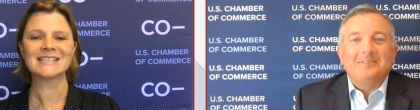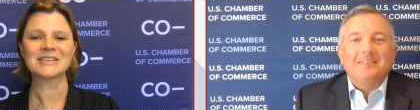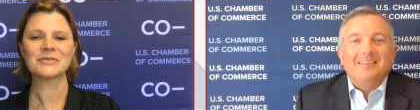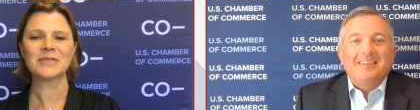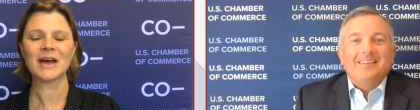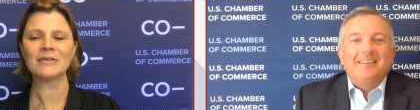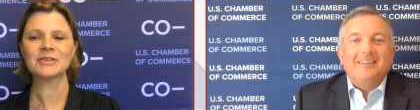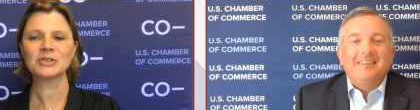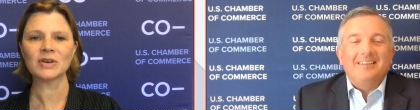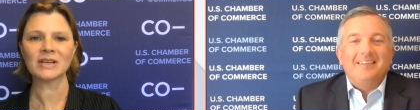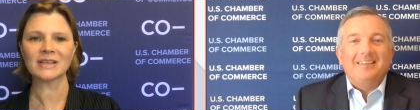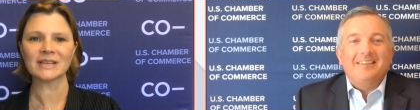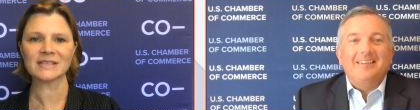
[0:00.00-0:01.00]
Speaker 1: so that was
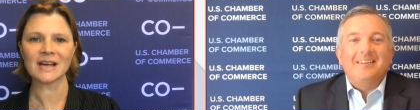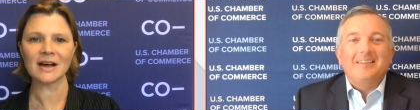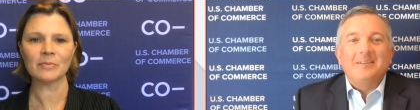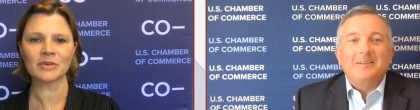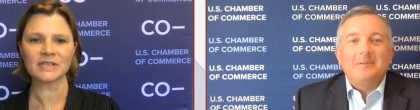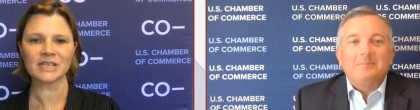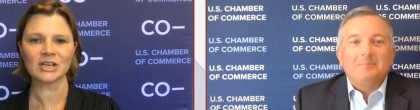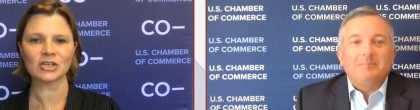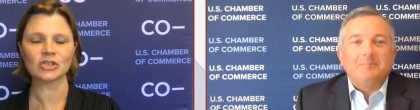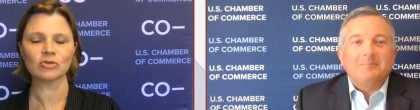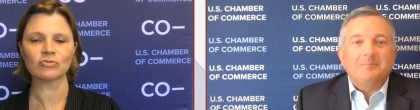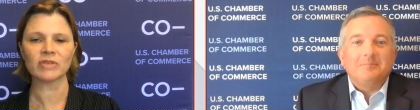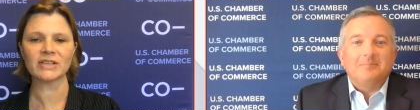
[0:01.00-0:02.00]
great that Tom was here.
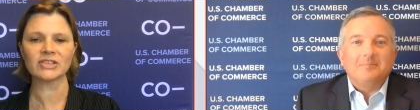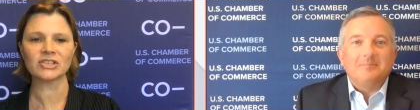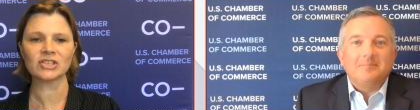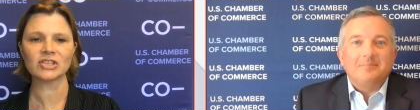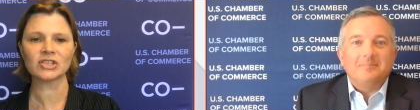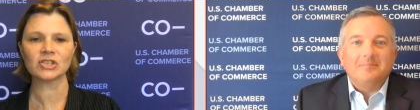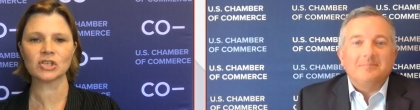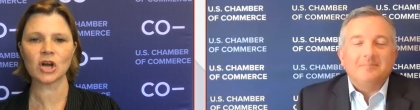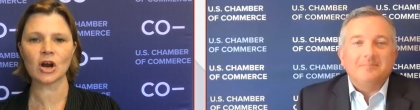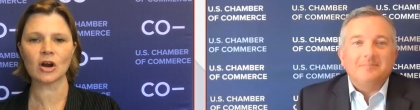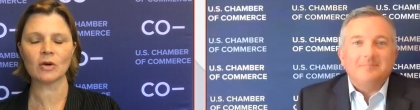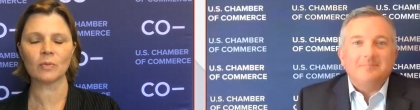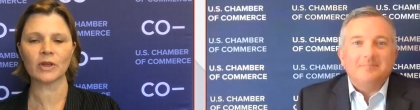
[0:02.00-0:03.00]
So let's just
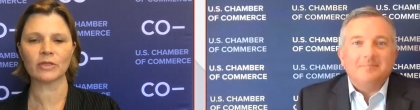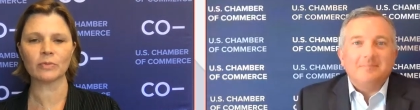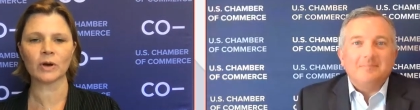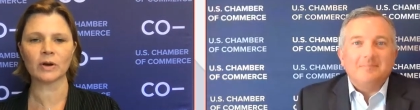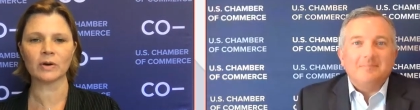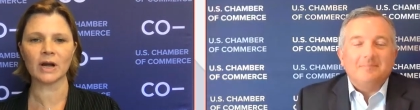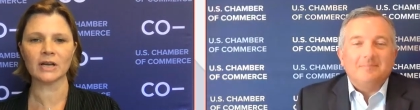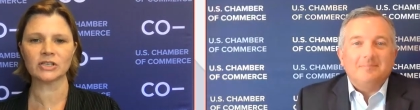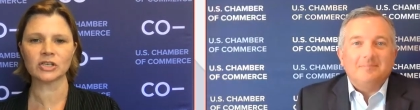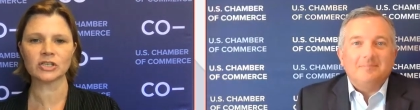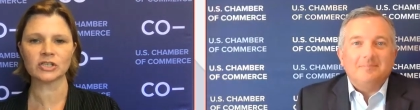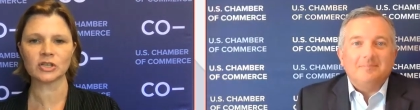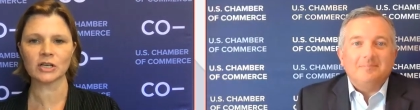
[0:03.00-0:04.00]
start with what I
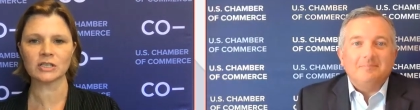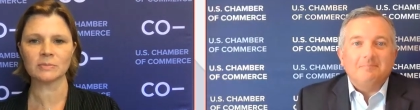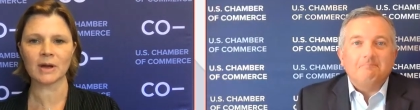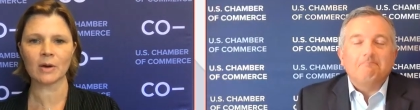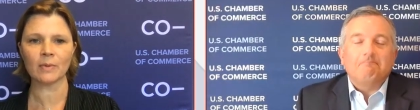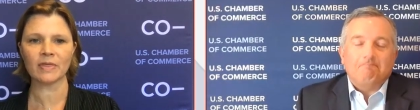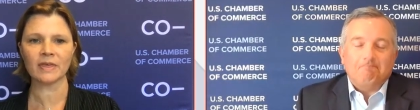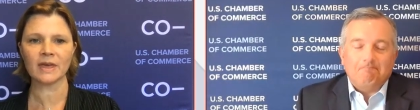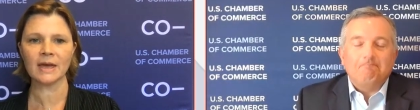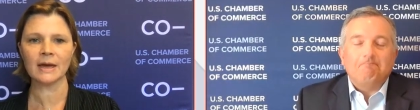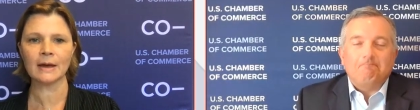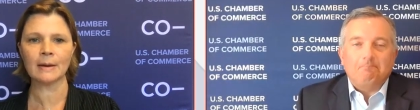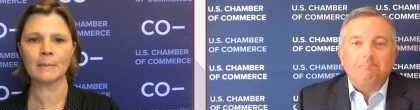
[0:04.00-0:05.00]
just talked about with
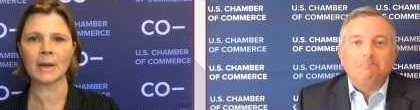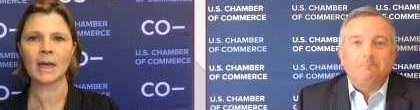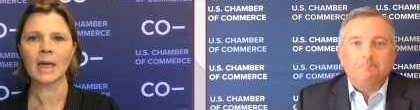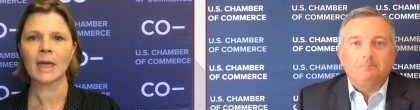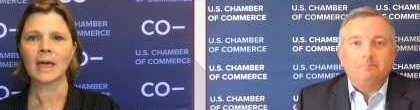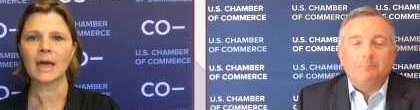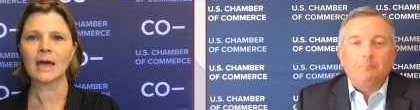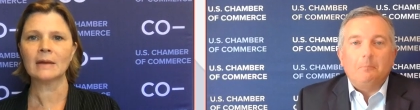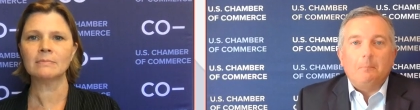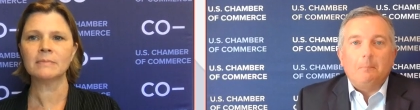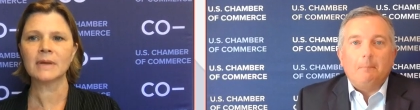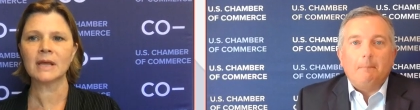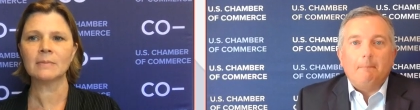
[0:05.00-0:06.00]
him,
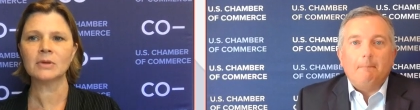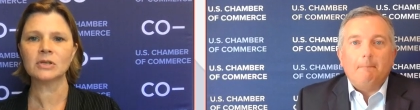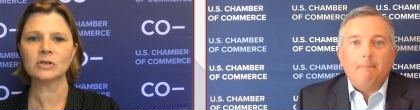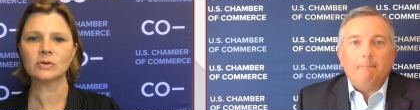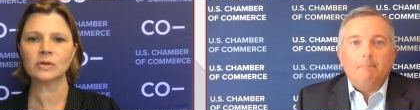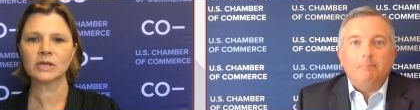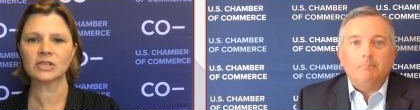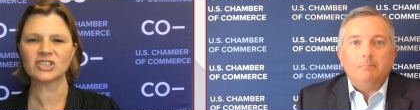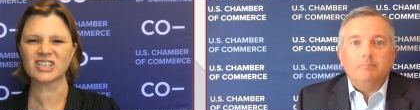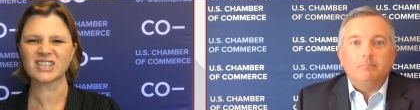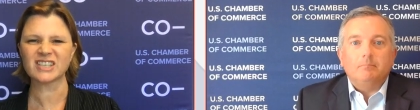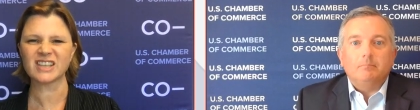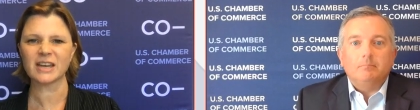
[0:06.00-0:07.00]
and maybe you can
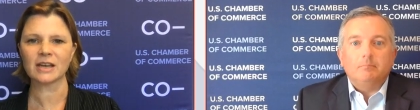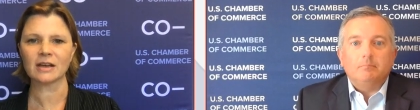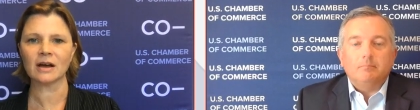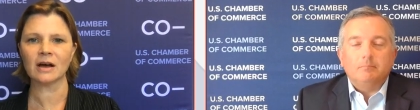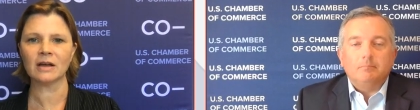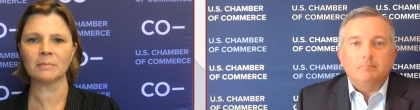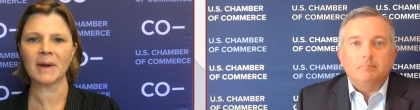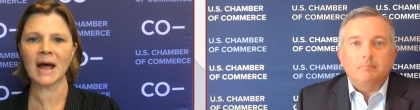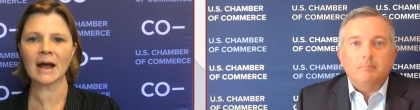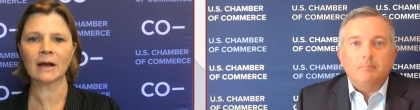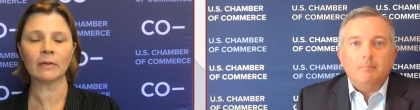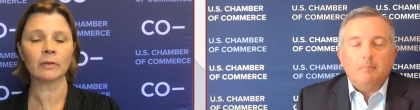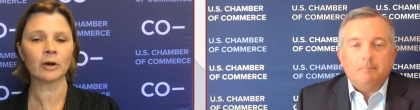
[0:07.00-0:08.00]
just like
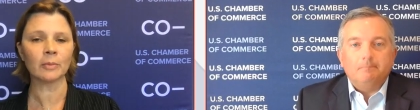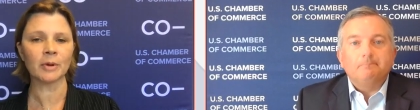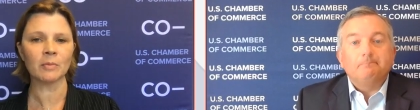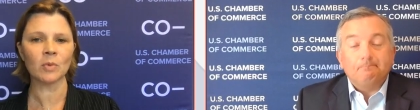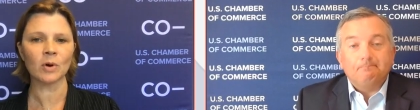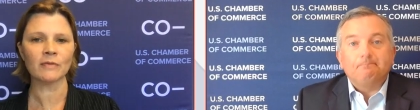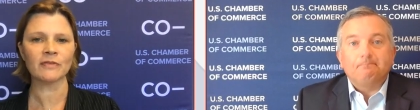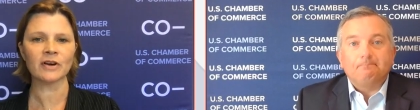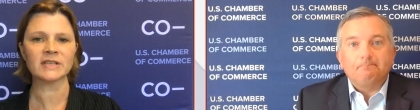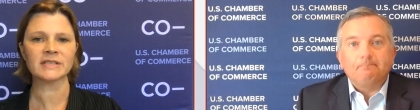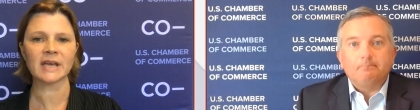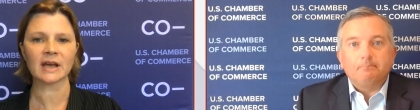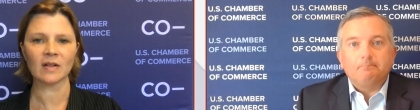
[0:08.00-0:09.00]
unpack a little bit more for
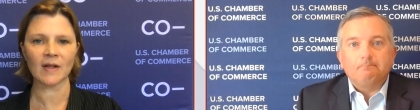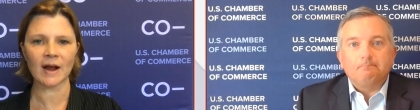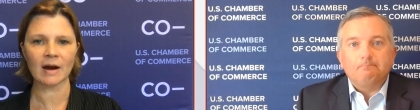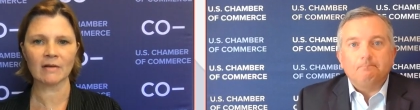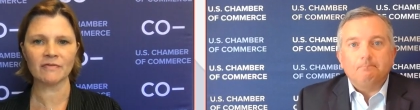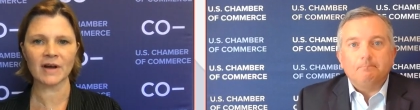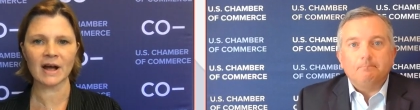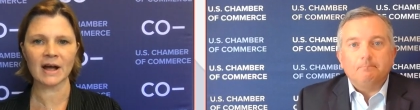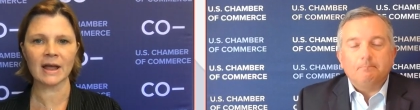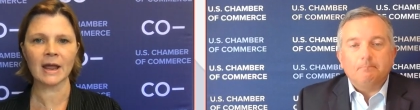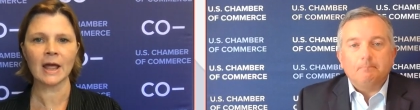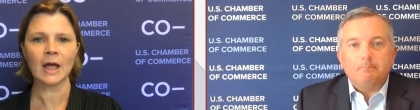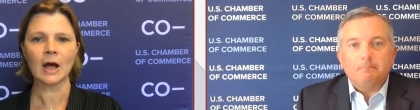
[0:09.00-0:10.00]
us and
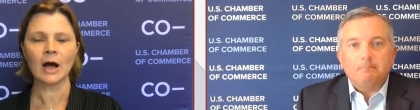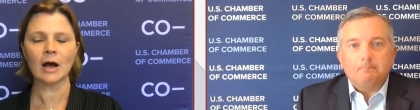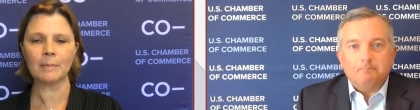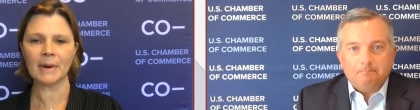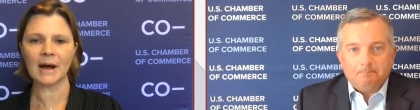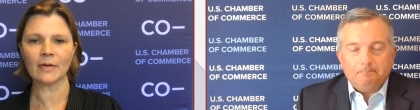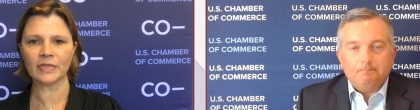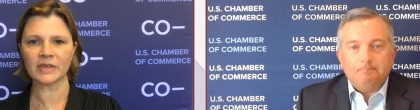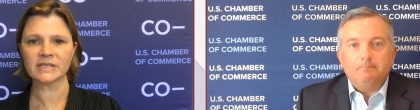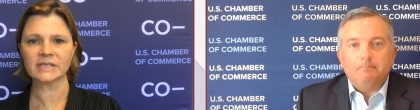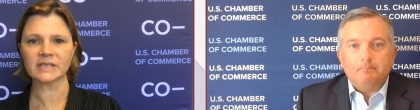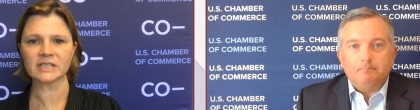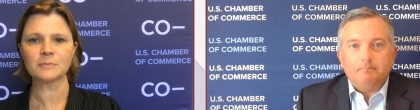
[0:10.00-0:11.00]
clarify about
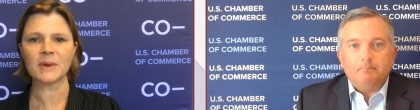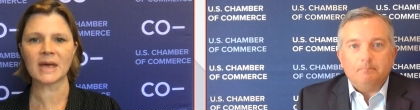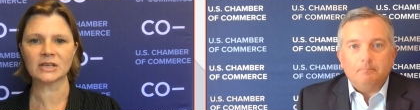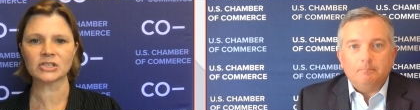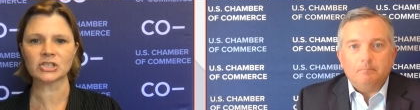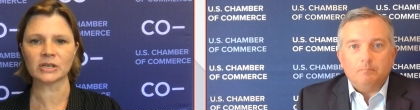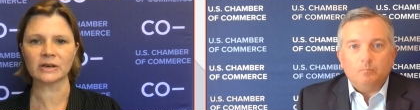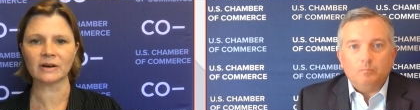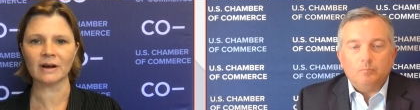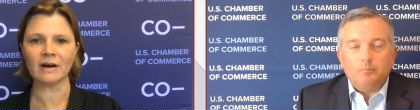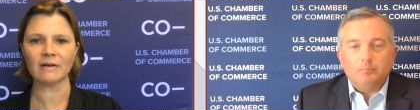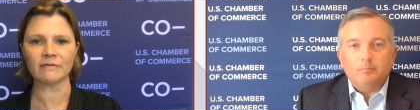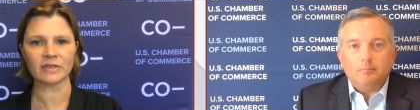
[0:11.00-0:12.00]
this expansion
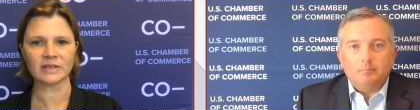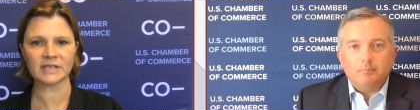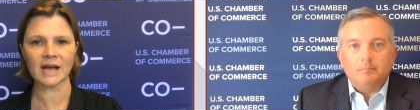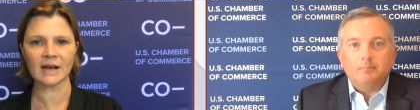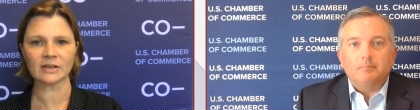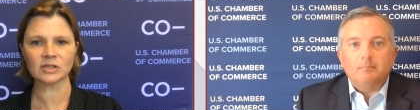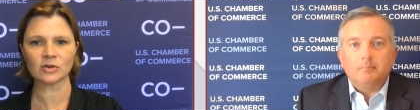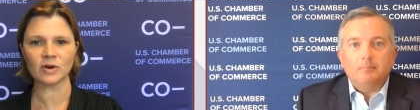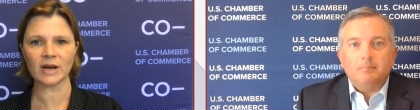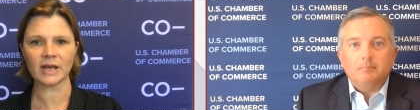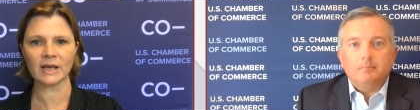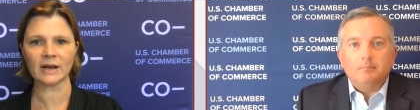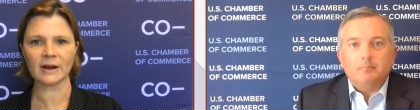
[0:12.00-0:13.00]
of the tax
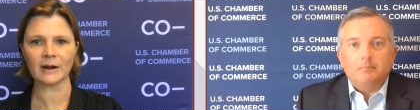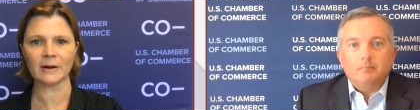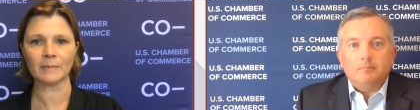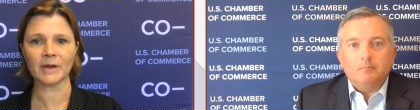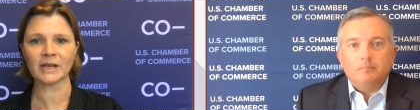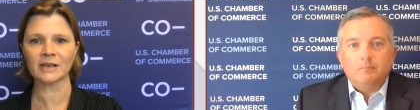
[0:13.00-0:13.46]
credit. Um, I